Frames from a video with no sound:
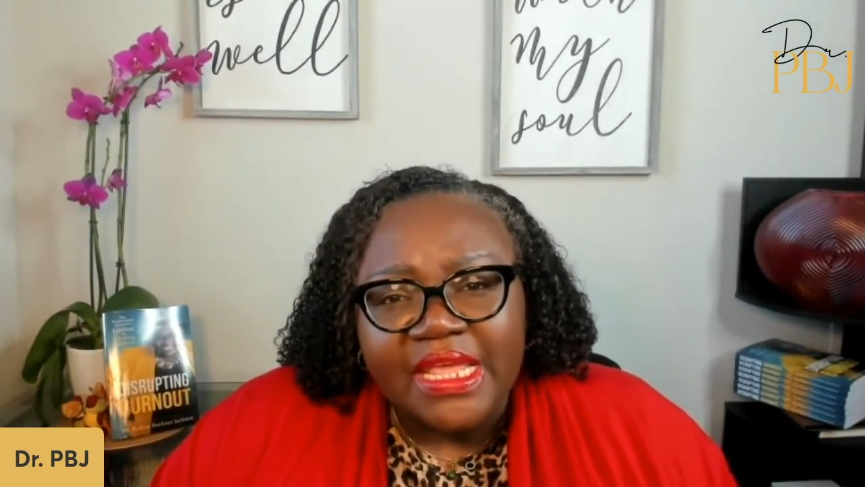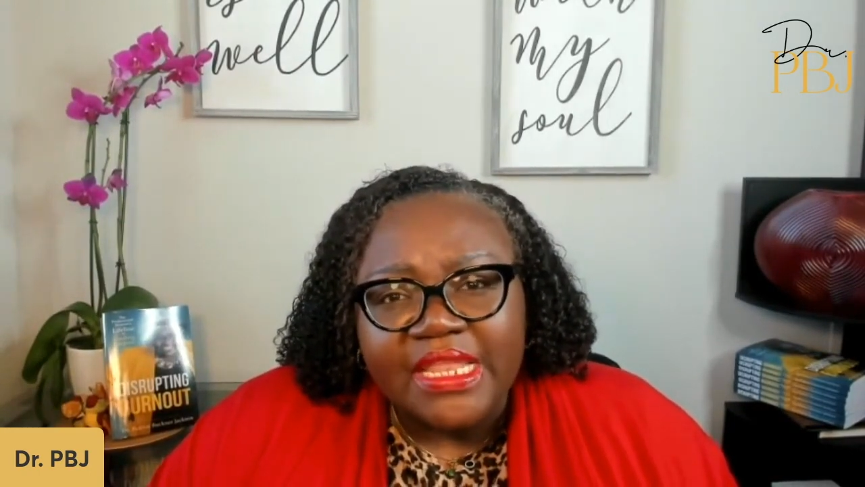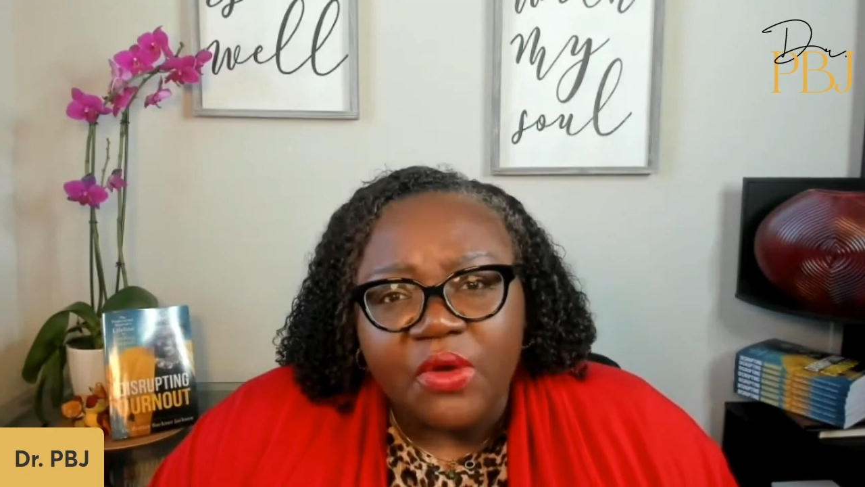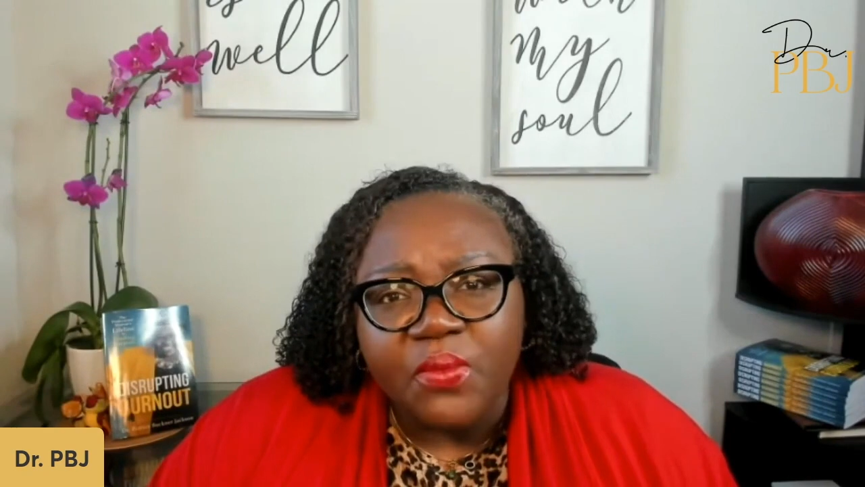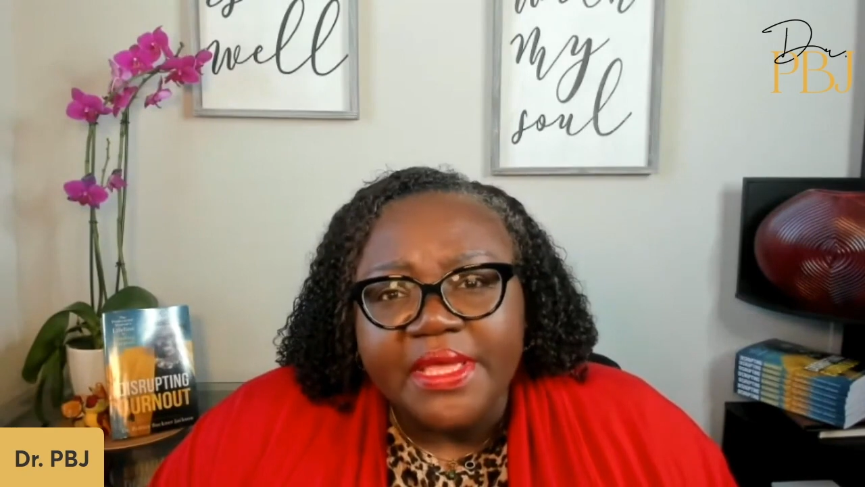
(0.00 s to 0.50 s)

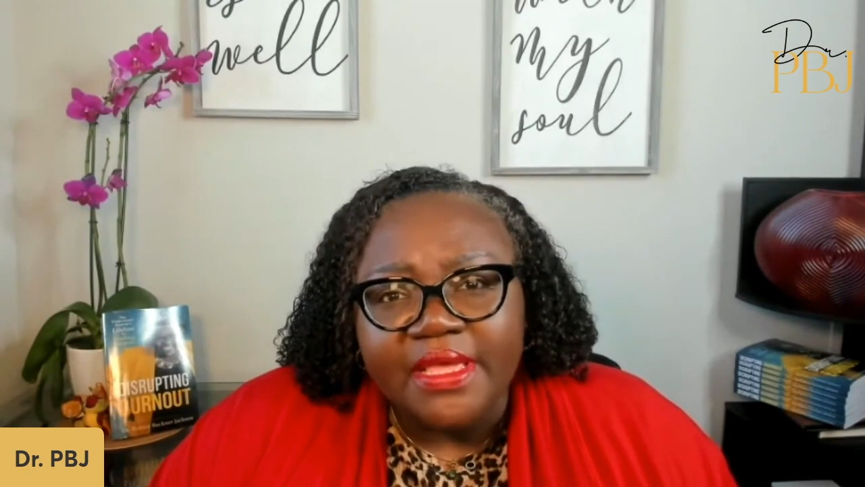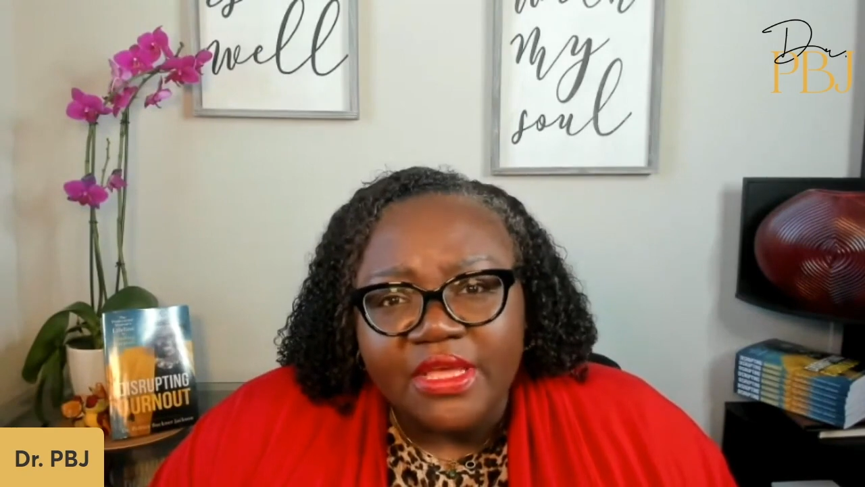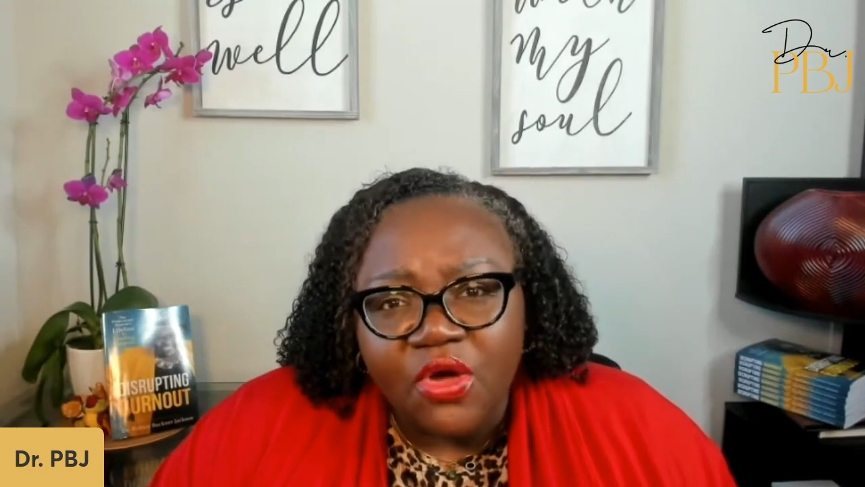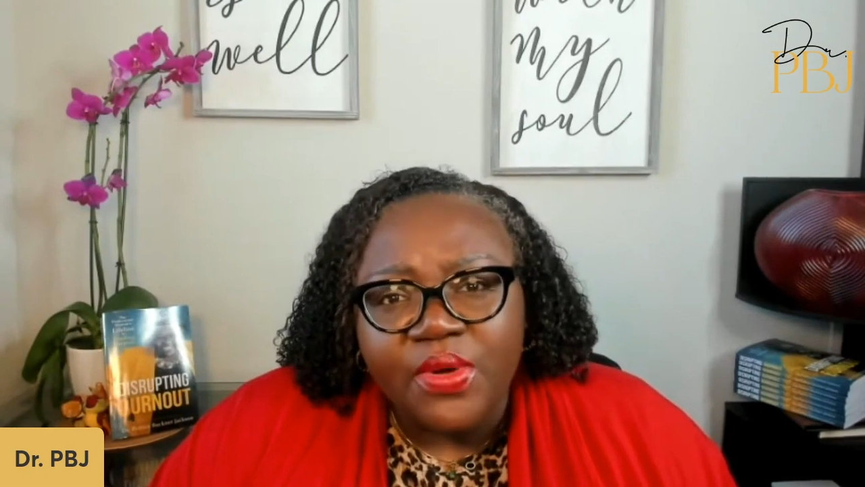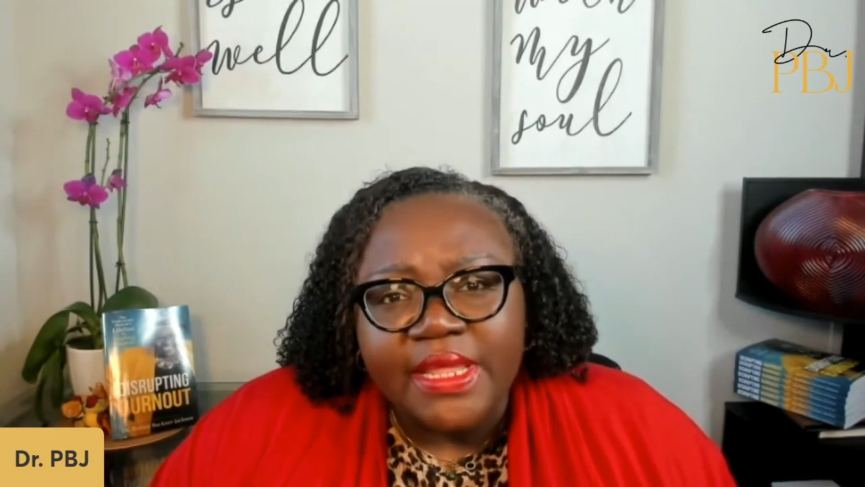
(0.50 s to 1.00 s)
that we can
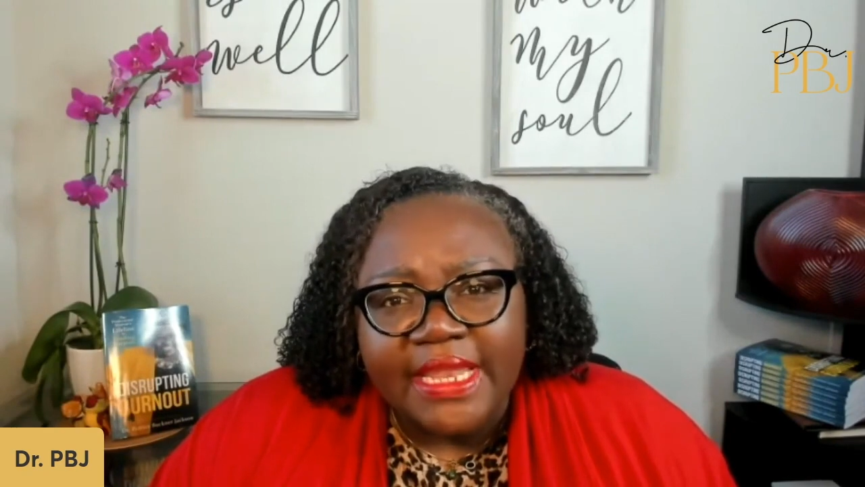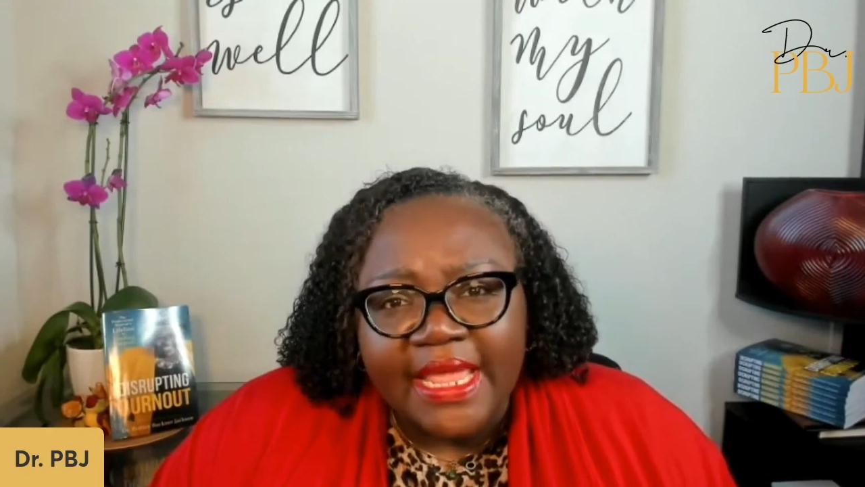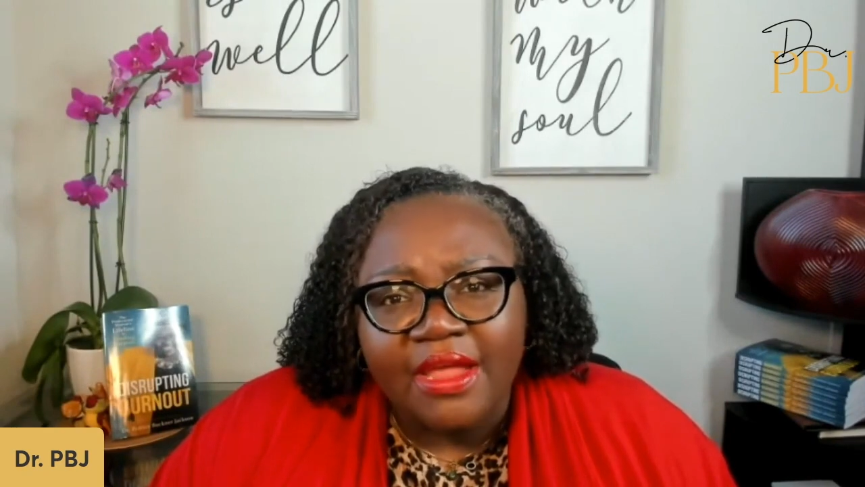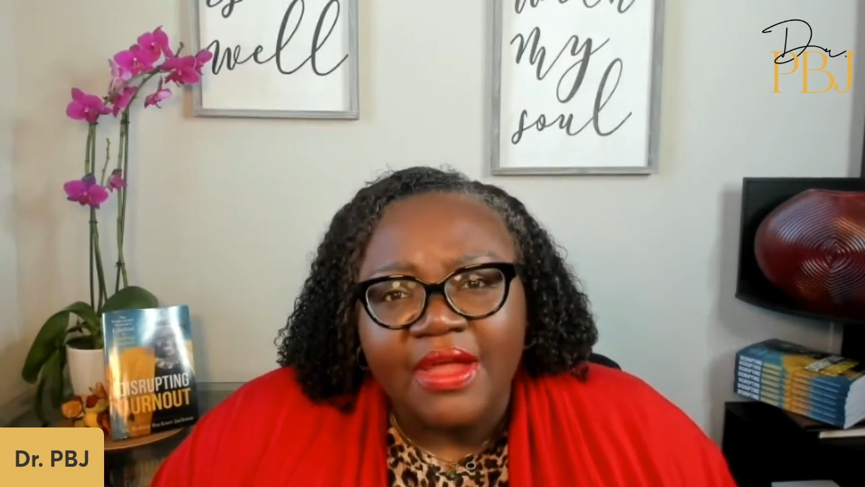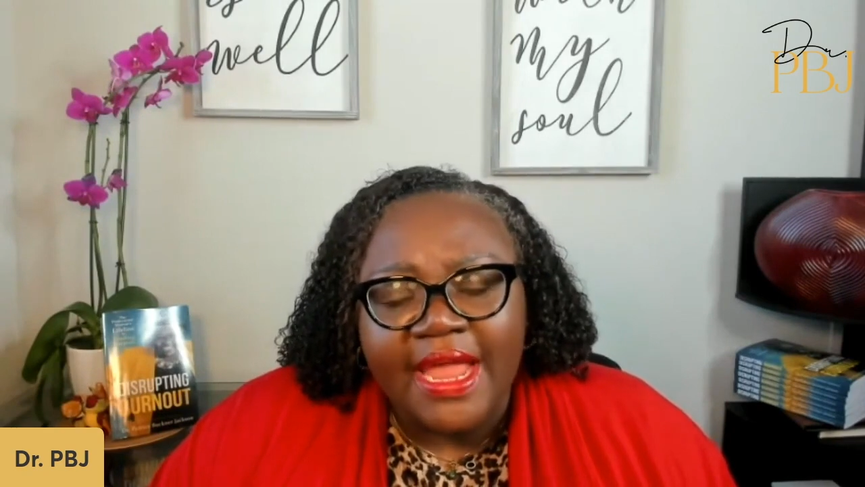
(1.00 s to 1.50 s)
go in there